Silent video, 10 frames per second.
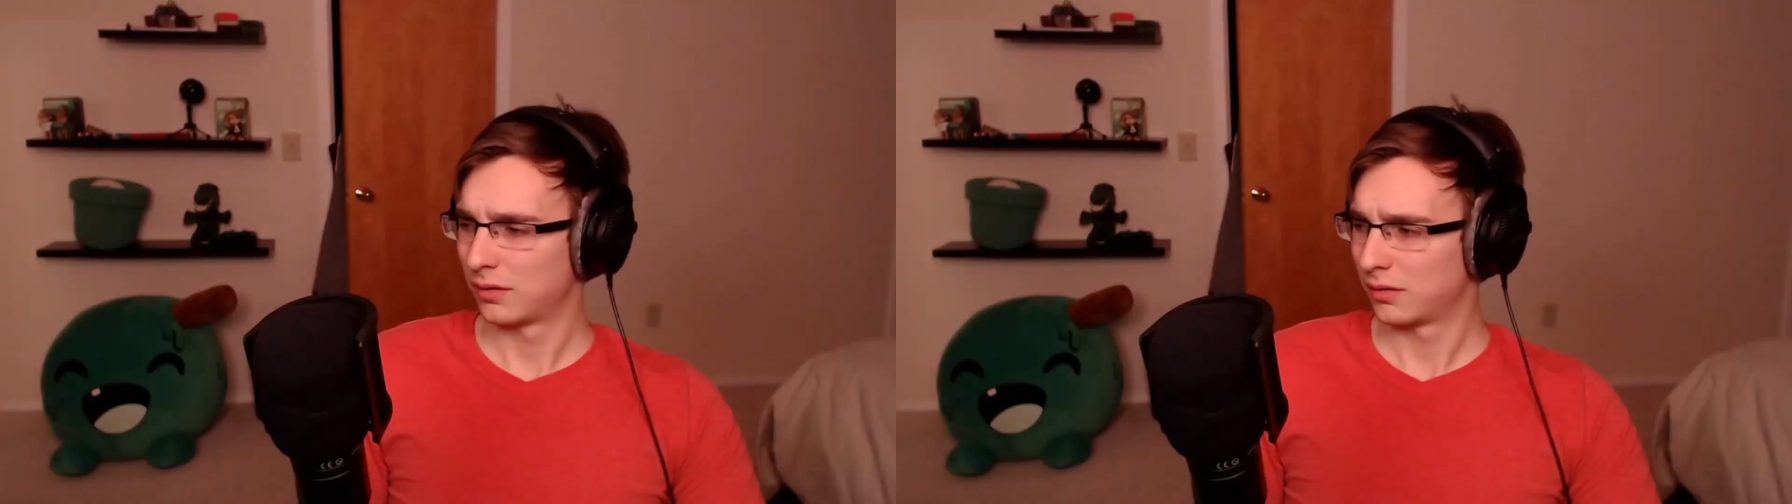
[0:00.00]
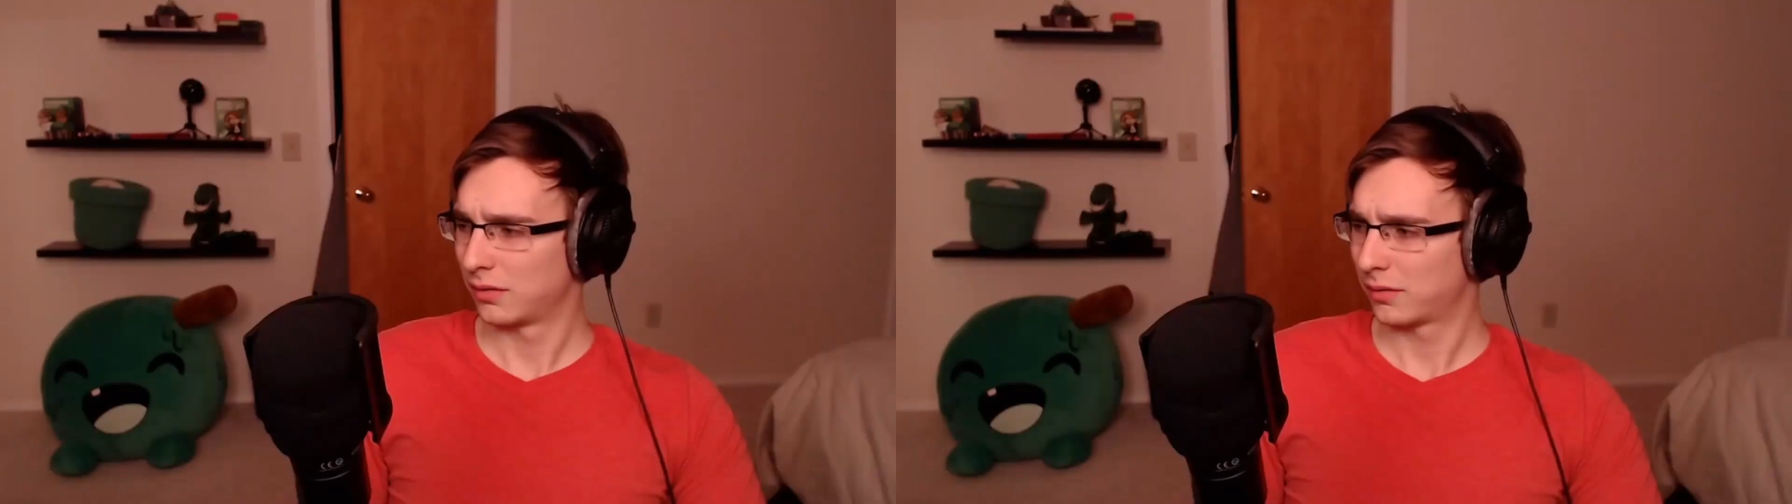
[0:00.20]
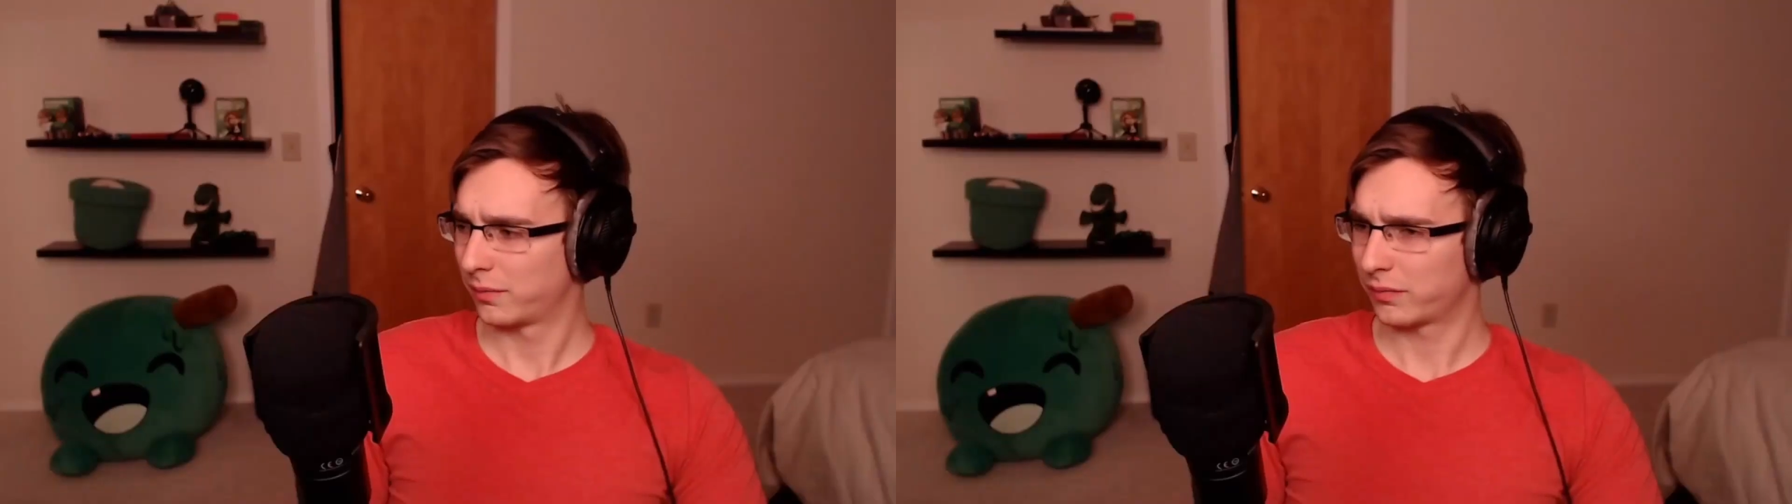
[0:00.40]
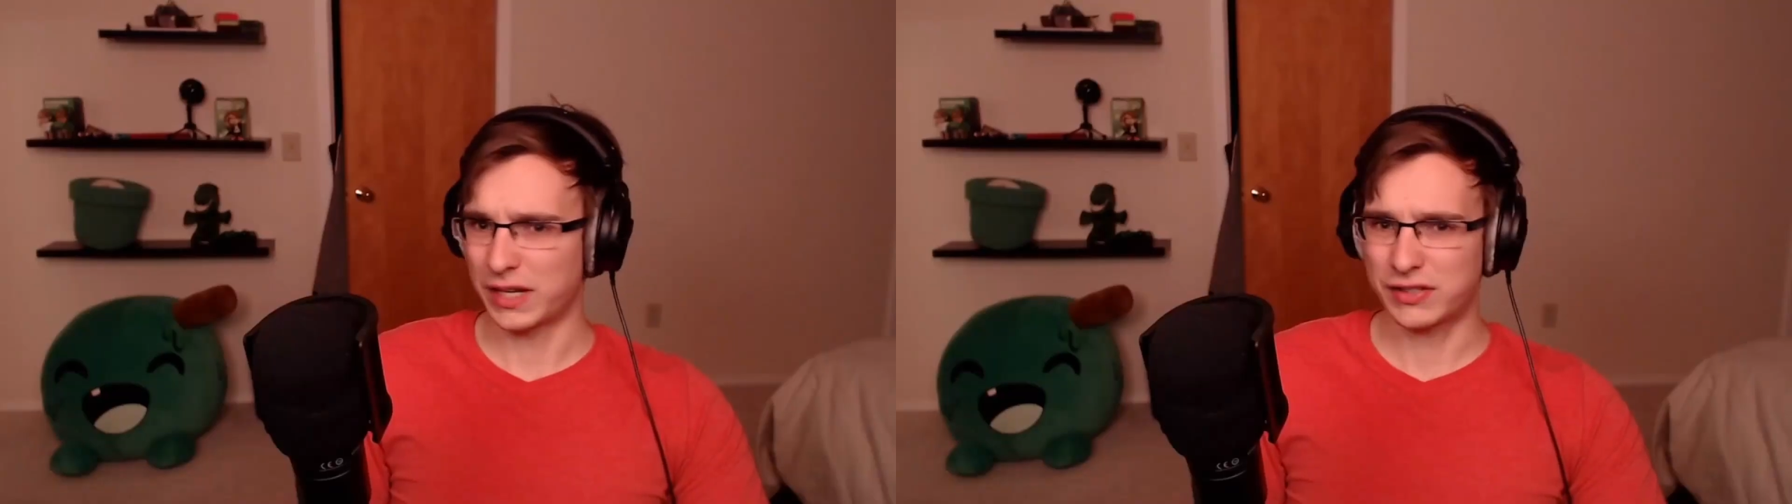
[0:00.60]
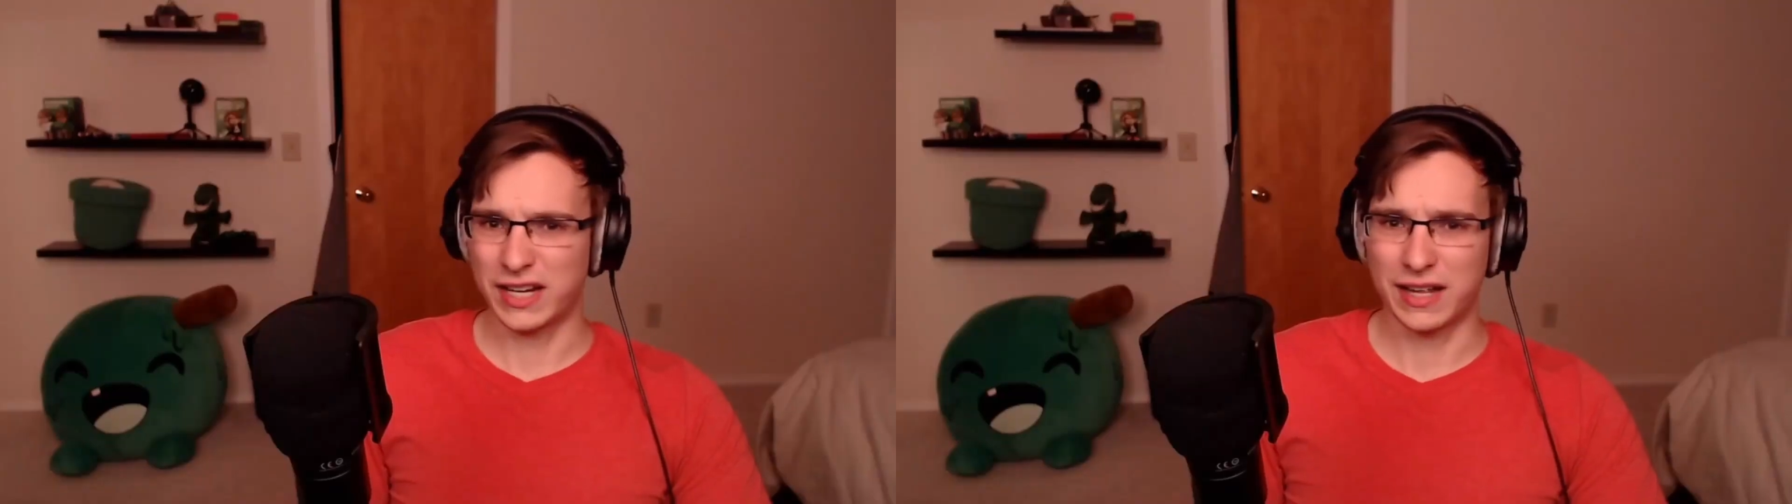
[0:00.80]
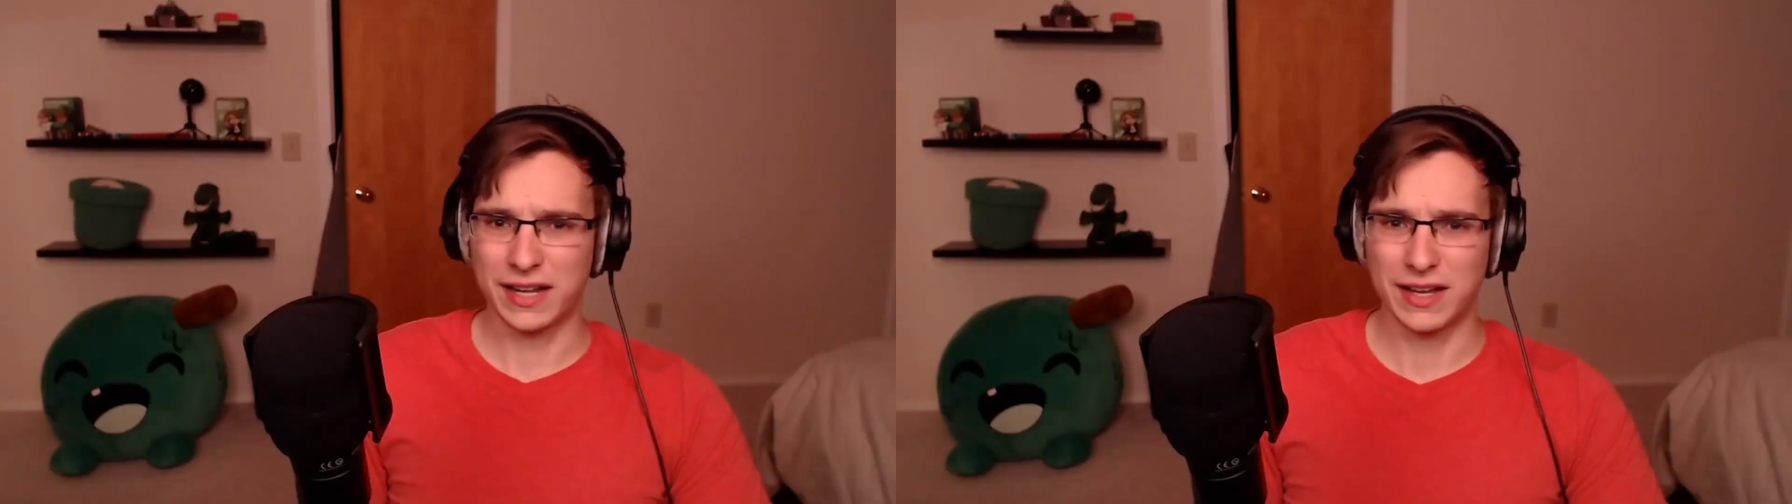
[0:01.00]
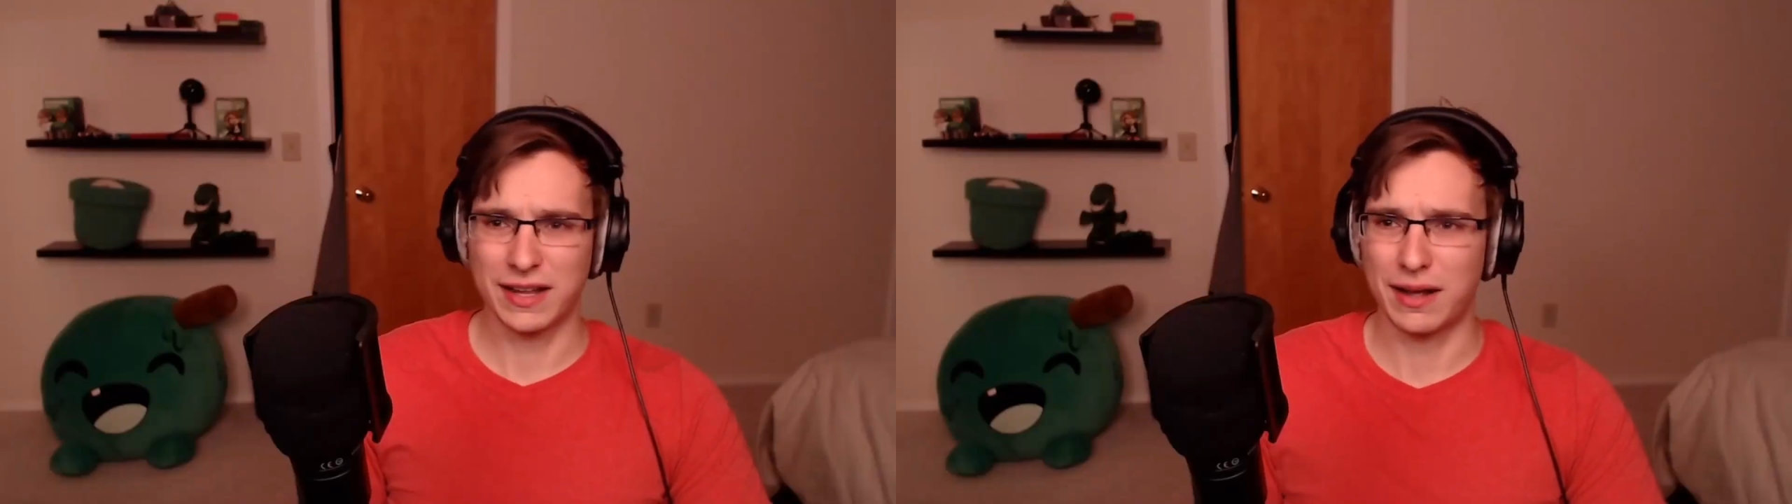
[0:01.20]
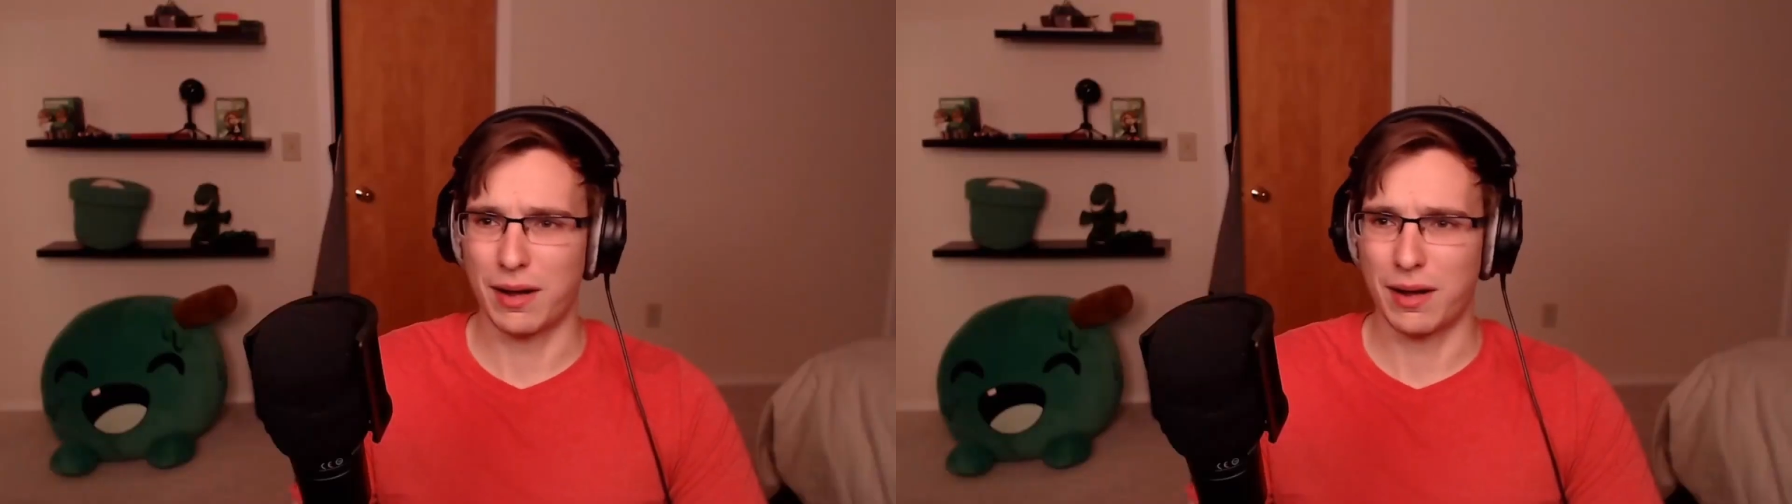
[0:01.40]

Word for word: You ever seen a fucking like, baby uh, pigeon?